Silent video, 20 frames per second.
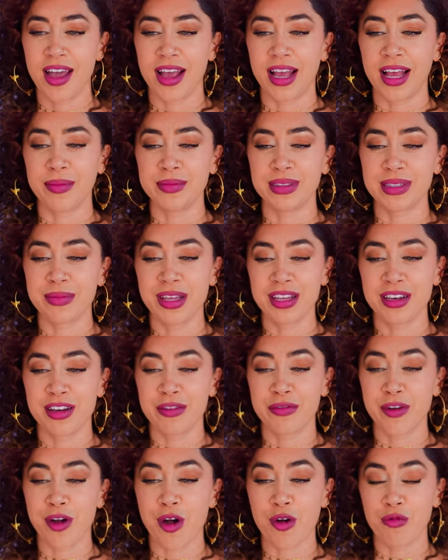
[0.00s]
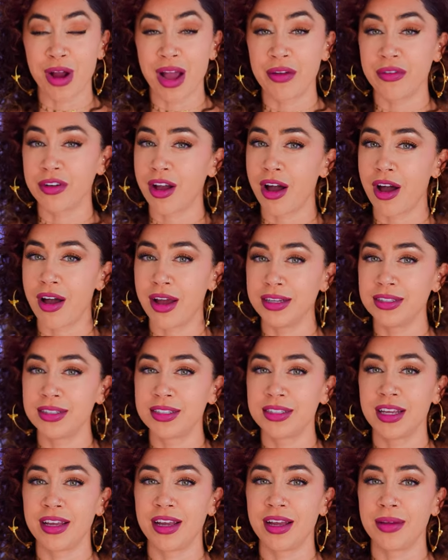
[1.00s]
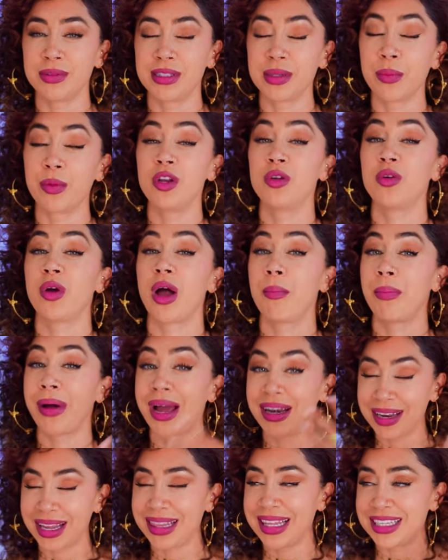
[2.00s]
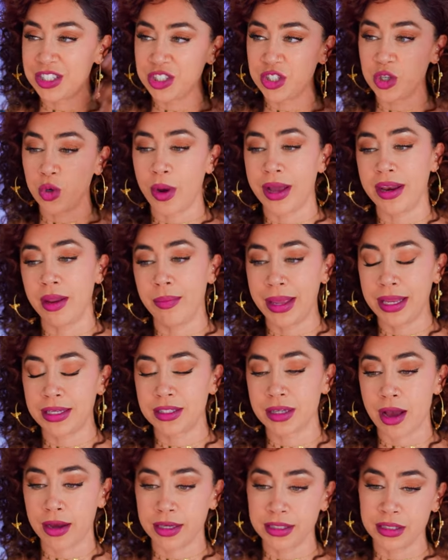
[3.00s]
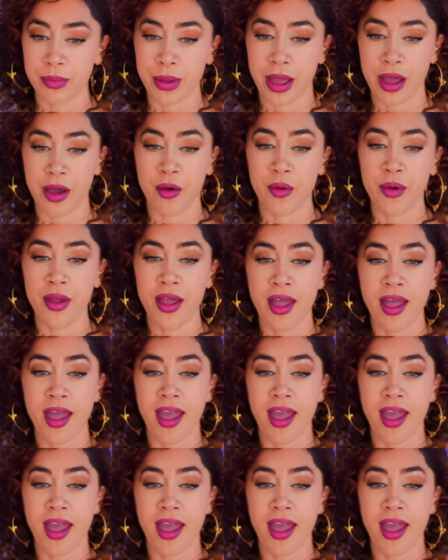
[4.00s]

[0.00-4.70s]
Um, something that Naval Ravikant, um, someone who, a pundit I listen to quite a bit, talks about.